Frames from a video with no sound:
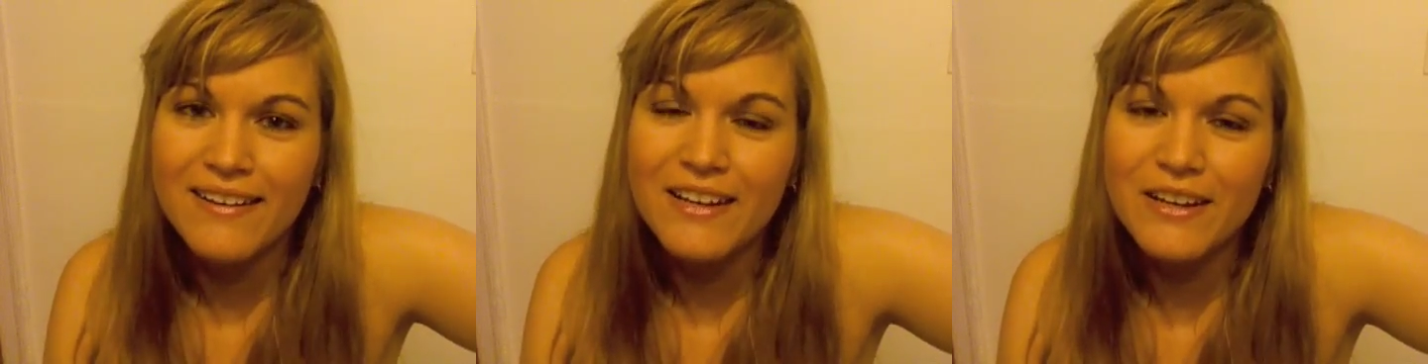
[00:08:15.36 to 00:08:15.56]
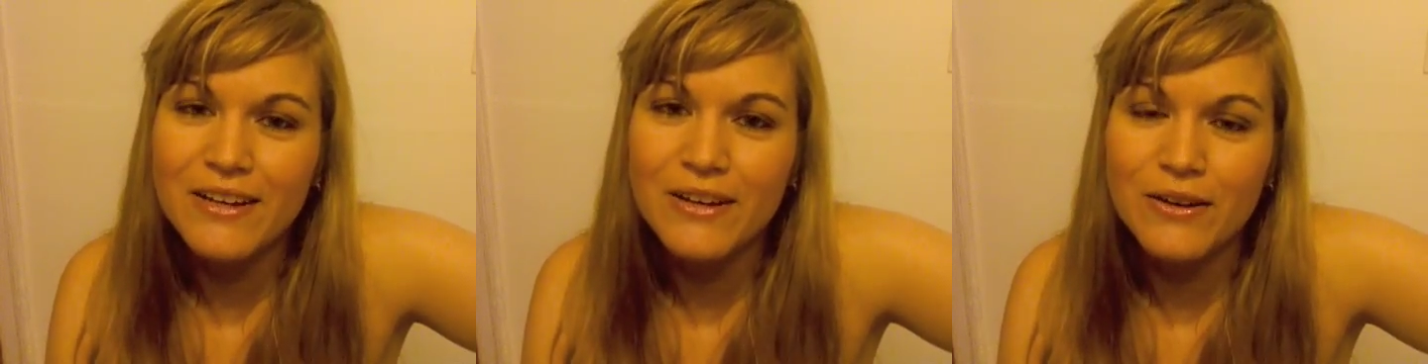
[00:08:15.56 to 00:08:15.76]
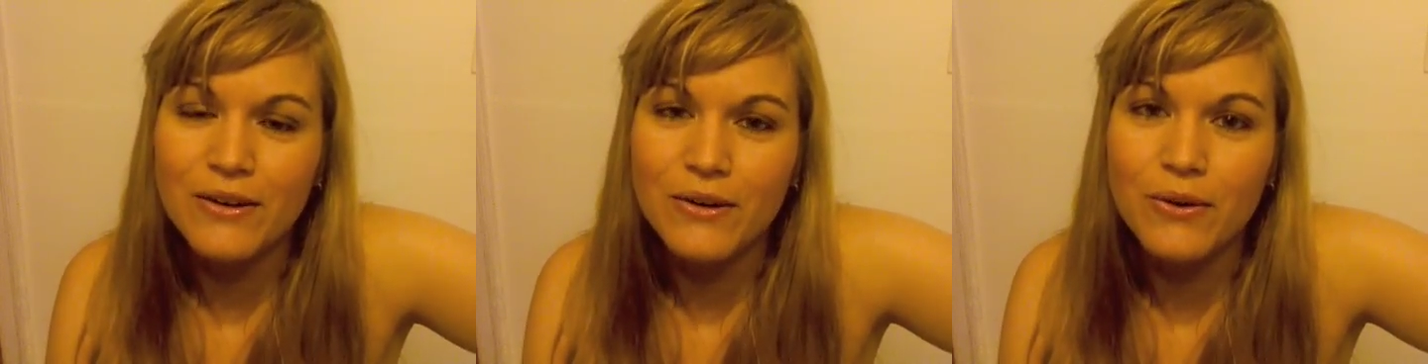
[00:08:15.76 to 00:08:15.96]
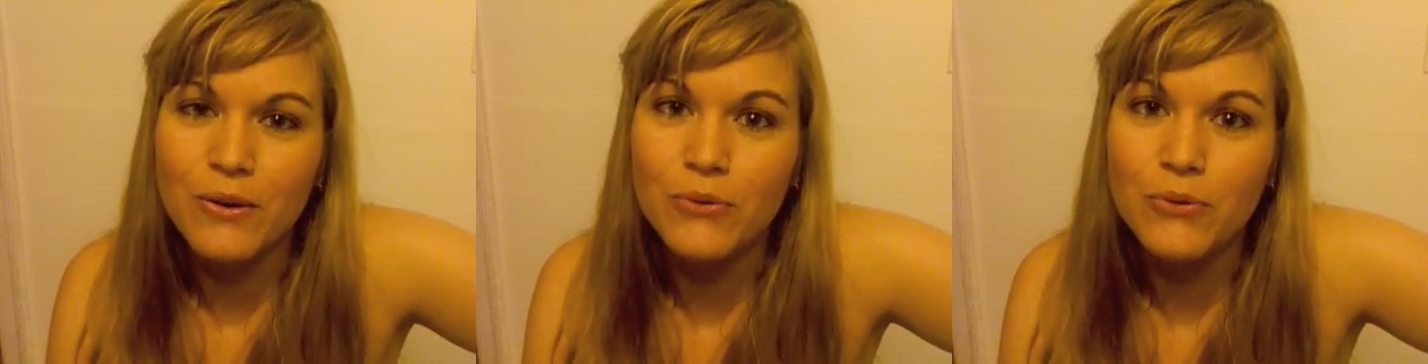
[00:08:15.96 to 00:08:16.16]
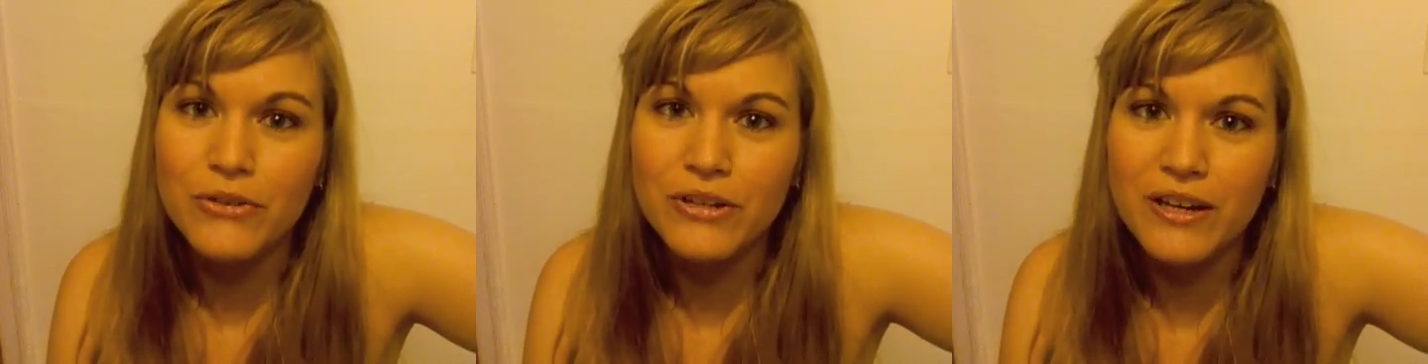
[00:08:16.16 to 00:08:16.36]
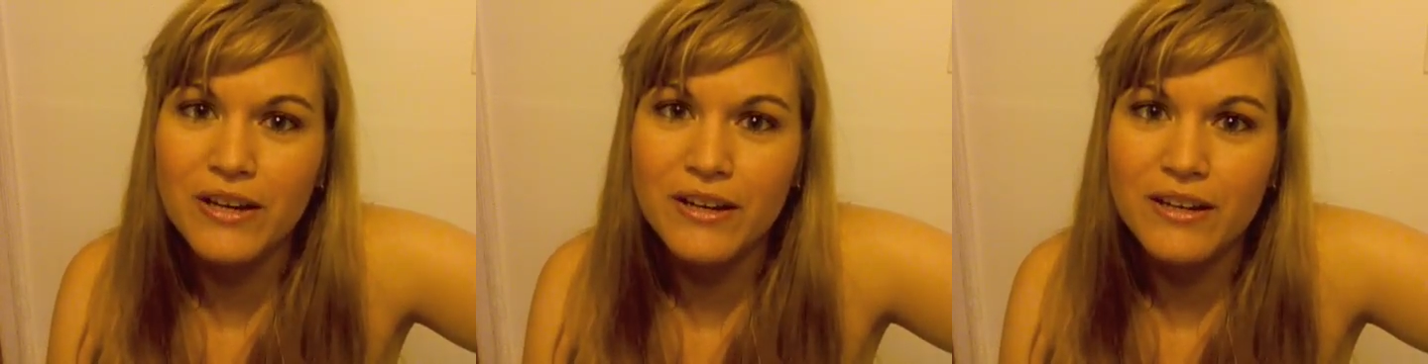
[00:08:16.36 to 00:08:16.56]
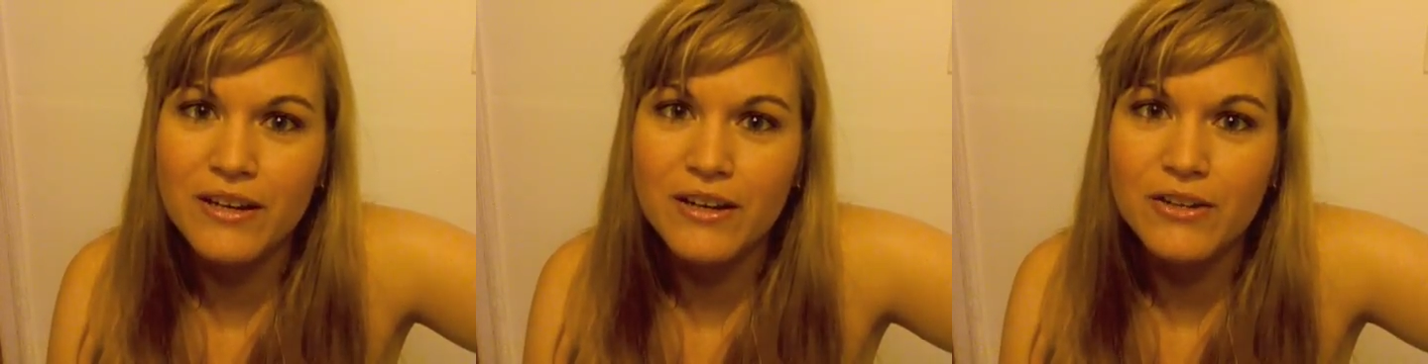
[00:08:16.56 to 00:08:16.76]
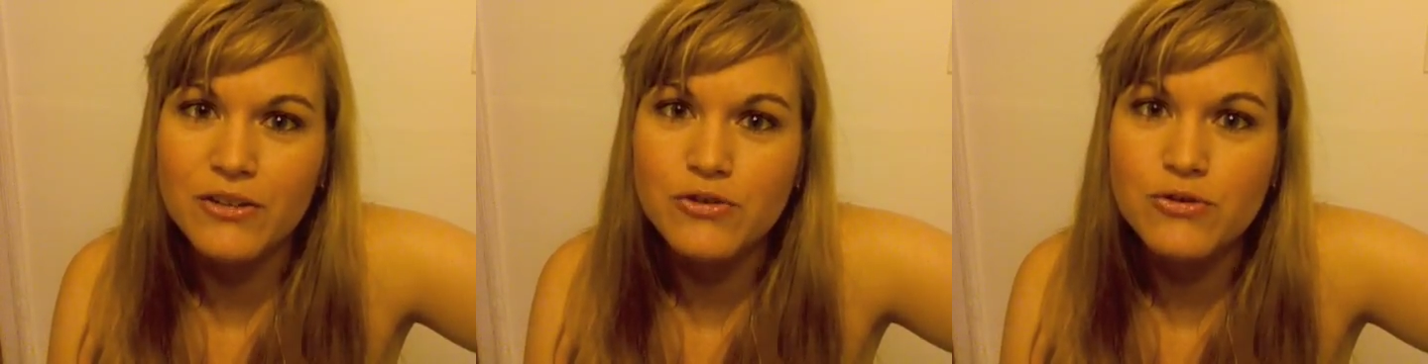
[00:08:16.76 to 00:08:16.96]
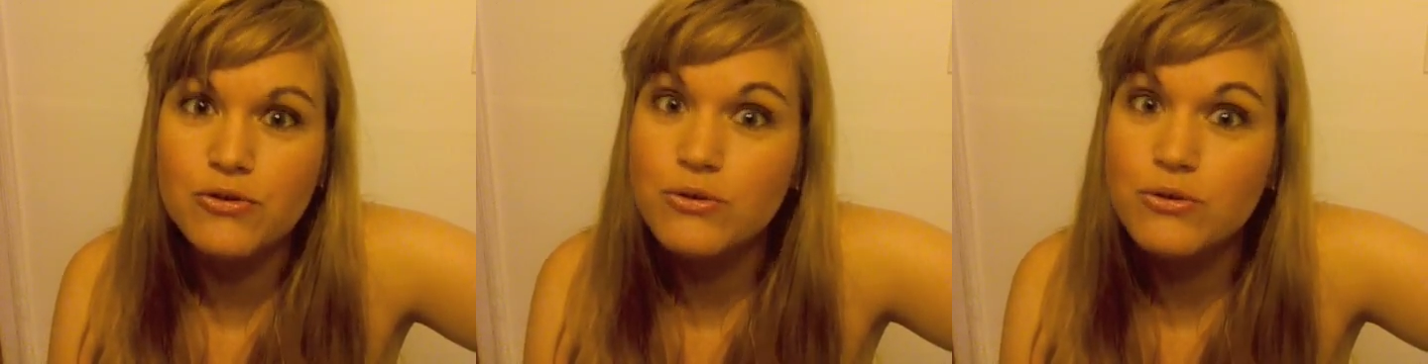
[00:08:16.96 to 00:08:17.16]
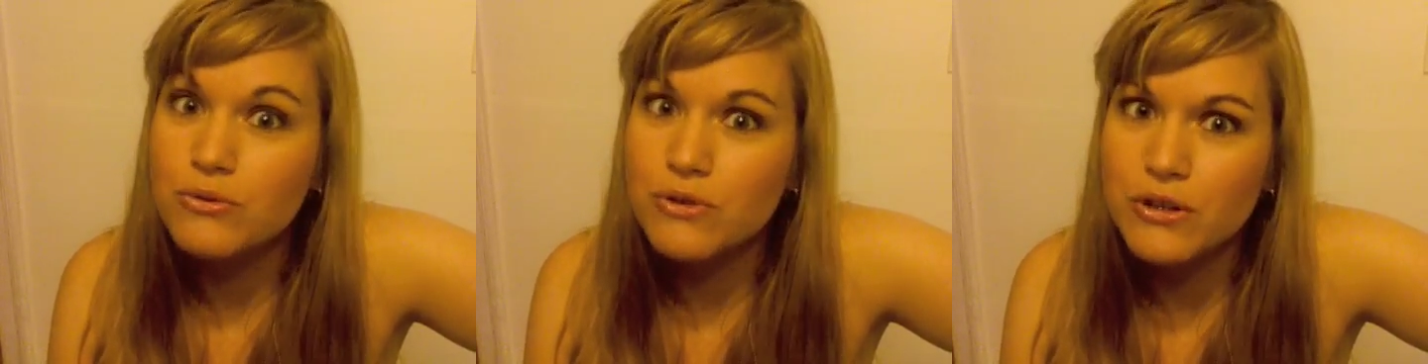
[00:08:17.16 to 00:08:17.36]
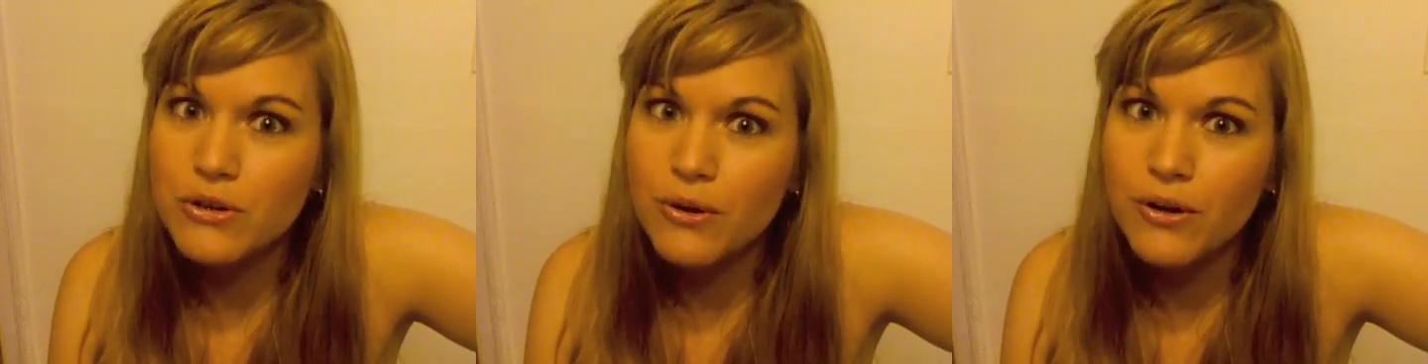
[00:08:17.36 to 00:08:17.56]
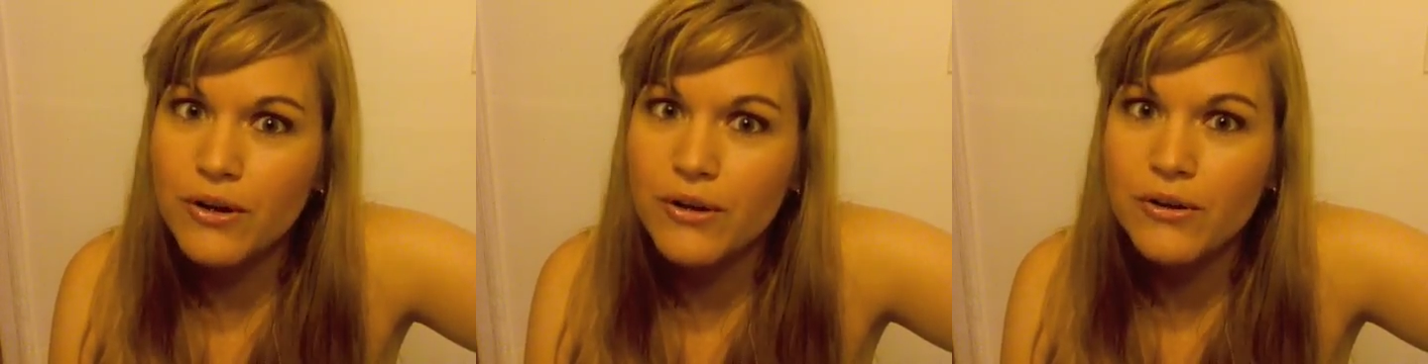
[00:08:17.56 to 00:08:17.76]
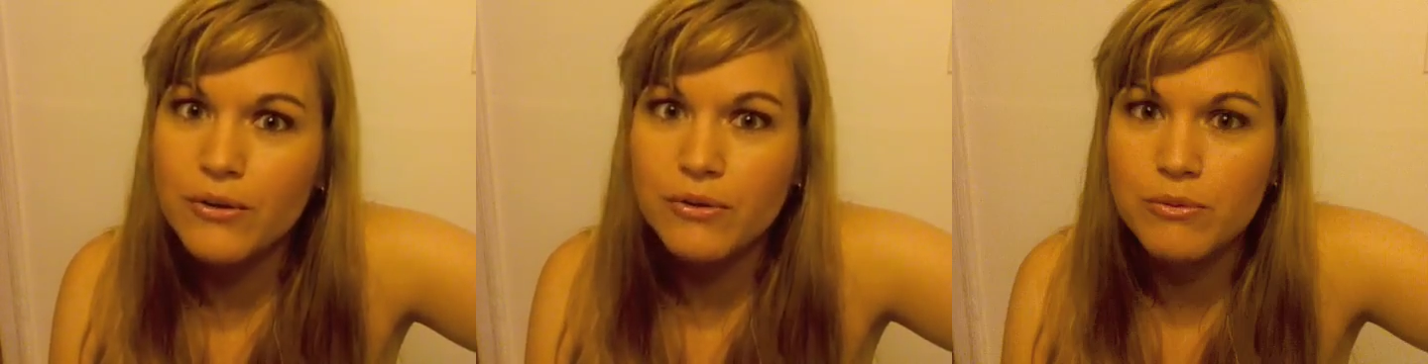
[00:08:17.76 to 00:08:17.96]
only a true New Yorker